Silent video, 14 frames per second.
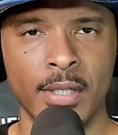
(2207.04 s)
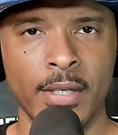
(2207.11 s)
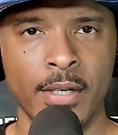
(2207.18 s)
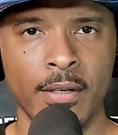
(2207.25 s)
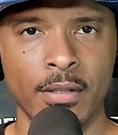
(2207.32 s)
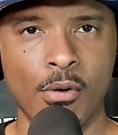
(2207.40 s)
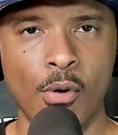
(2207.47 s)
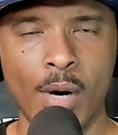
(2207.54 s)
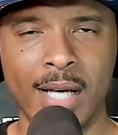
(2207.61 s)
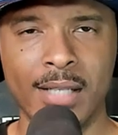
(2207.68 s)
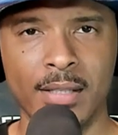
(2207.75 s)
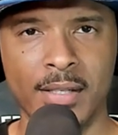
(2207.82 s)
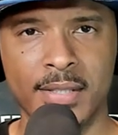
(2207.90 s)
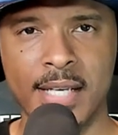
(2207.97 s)
going
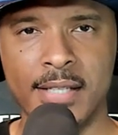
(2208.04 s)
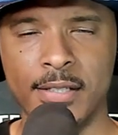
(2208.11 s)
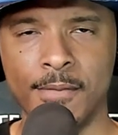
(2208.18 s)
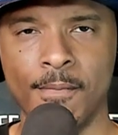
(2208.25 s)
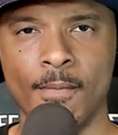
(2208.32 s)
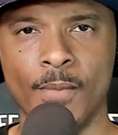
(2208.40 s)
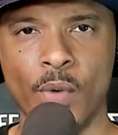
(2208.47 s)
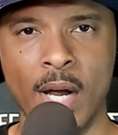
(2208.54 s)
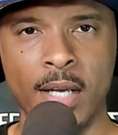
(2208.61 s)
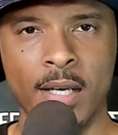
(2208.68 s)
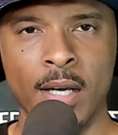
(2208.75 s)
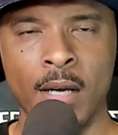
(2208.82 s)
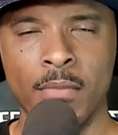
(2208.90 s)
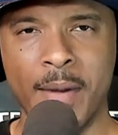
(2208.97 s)
into the season, right?
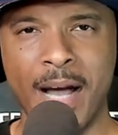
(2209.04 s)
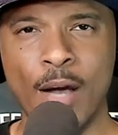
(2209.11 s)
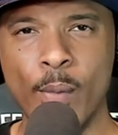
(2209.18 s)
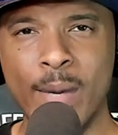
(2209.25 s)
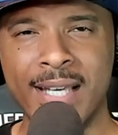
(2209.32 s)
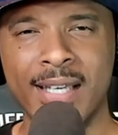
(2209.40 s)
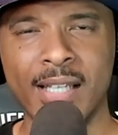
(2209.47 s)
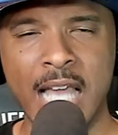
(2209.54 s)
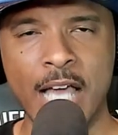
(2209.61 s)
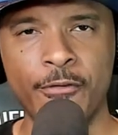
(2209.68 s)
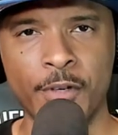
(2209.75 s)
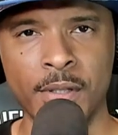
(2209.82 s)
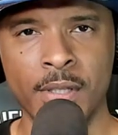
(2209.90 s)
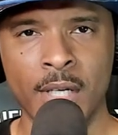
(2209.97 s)
But by week
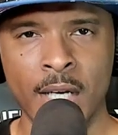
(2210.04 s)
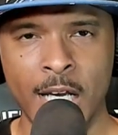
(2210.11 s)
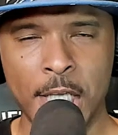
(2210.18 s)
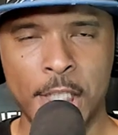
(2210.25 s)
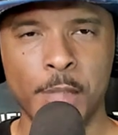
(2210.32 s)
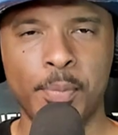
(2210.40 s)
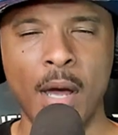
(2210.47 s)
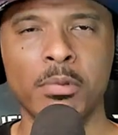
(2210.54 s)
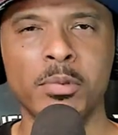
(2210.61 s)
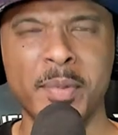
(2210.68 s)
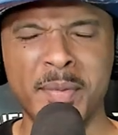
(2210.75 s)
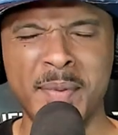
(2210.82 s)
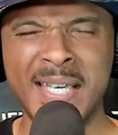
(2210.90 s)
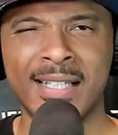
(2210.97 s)
11, he should
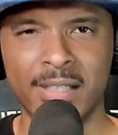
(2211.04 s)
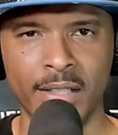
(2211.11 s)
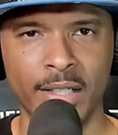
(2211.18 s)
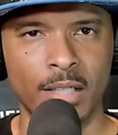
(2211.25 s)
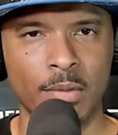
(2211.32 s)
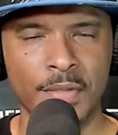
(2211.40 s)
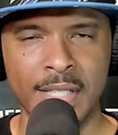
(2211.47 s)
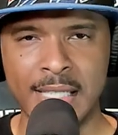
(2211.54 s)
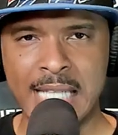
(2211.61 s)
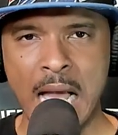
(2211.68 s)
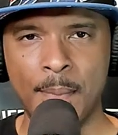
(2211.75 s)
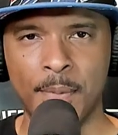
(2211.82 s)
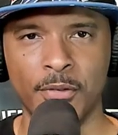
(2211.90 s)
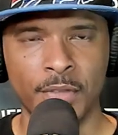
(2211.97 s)
probably be cleared with any
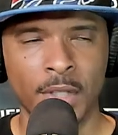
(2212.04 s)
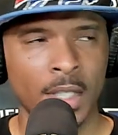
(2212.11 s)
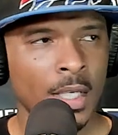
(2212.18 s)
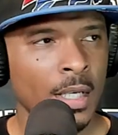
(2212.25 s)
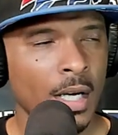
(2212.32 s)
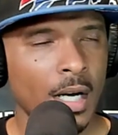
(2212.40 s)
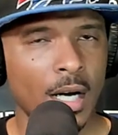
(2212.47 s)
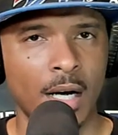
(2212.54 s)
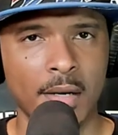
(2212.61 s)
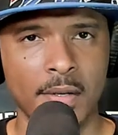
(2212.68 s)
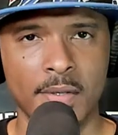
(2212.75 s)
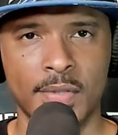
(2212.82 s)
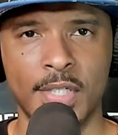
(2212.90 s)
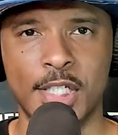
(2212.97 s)
type of
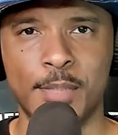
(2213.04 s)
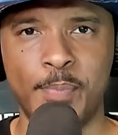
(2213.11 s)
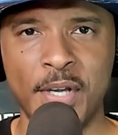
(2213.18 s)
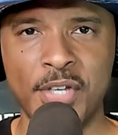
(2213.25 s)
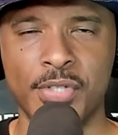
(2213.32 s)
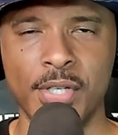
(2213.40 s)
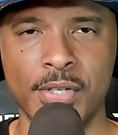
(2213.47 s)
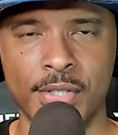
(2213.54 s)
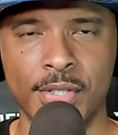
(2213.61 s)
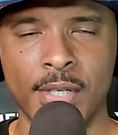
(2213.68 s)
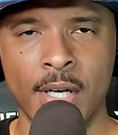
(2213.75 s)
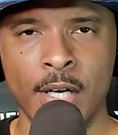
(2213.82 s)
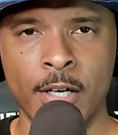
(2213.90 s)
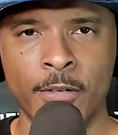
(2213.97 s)
suspensions
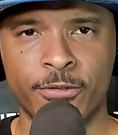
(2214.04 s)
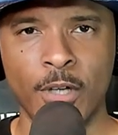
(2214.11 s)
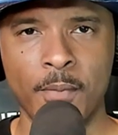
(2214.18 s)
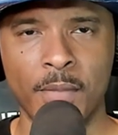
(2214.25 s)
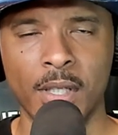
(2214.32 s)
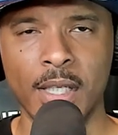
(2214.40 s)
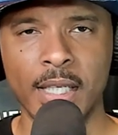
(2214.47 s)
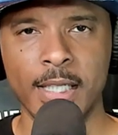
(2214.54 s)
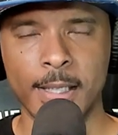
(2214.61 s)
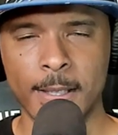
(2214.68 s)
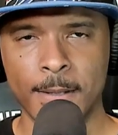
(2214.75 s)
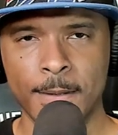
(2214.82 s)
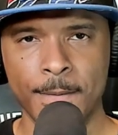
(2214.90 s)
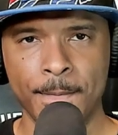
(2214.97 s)
from the
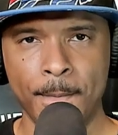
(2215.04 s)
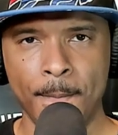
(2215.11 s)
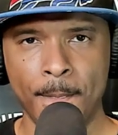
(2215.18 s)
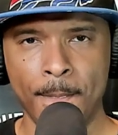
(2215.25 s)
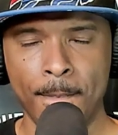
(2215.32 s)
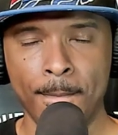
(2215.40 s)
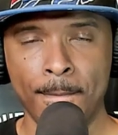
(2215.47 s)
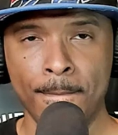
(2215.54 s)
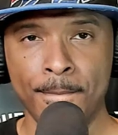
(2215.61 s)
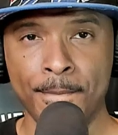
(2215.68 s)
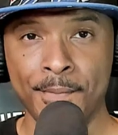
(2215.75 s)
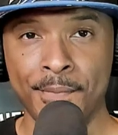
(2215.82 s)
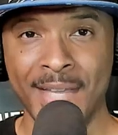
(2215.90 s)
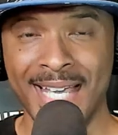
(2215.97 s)
league.
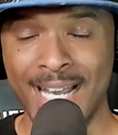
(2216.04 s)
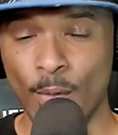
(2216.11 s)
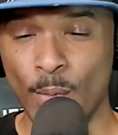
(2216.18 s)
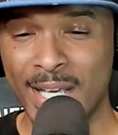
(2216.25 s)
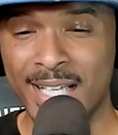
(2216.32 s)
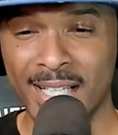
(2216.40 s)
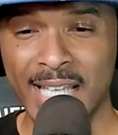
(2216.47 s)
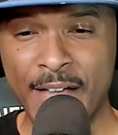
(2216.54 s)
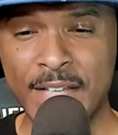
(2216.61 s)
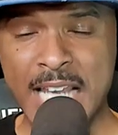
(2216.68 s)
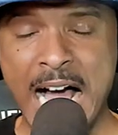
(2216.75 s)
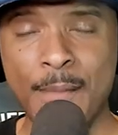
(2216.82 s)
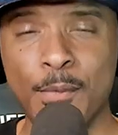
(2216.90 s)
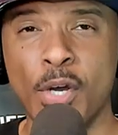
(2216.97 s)
And at week 11,
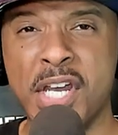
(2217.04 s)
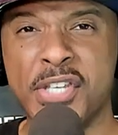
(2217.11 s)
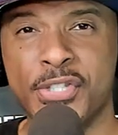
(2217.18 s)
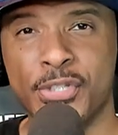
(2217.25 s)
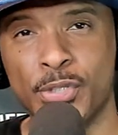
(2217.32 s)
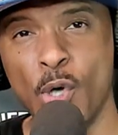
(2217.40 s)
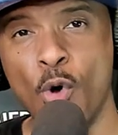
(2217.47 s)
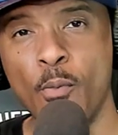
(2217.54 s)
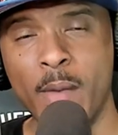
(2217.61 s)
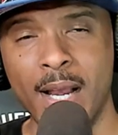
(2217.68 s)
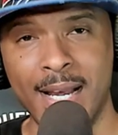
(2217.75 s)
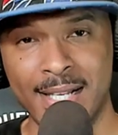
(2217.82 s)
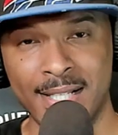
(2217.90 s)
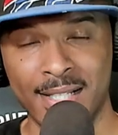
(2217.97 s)
I'm going to assume
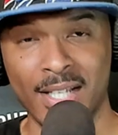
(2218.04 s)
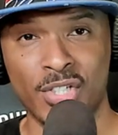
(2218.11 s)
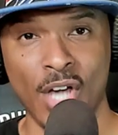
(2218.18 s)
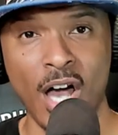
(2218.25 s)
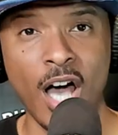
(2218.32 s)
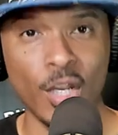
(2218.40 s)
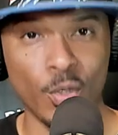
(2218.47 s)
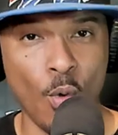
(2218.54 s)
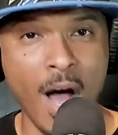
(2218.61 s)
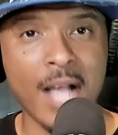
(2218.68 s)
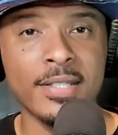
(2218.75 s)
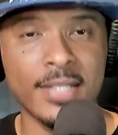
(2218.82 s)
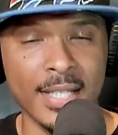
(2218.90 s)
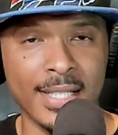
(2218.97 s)
that it's Deshaun
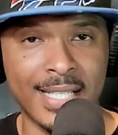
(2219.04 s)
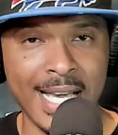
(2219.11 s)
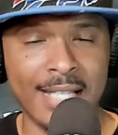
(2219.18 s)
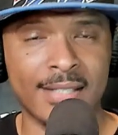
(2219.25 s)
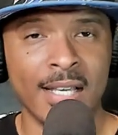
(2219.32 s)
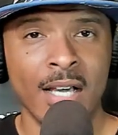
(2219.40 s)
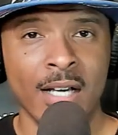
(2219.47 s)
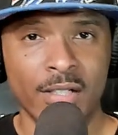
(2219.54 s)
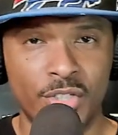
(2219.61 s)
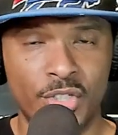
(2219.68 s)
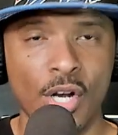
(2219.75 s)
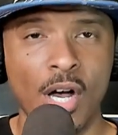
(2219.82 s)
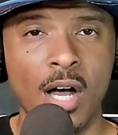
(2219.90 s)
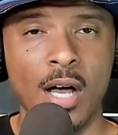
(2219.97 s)
Watson against
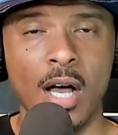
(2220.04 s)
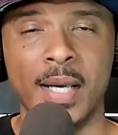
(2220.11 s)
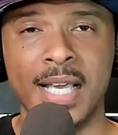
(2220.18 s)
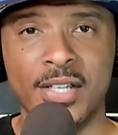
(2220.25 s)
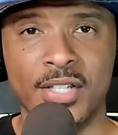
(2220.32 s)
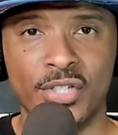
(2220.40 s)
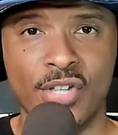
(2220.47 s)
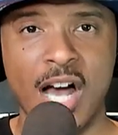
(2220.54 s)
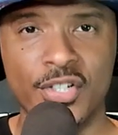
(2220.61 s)
Josh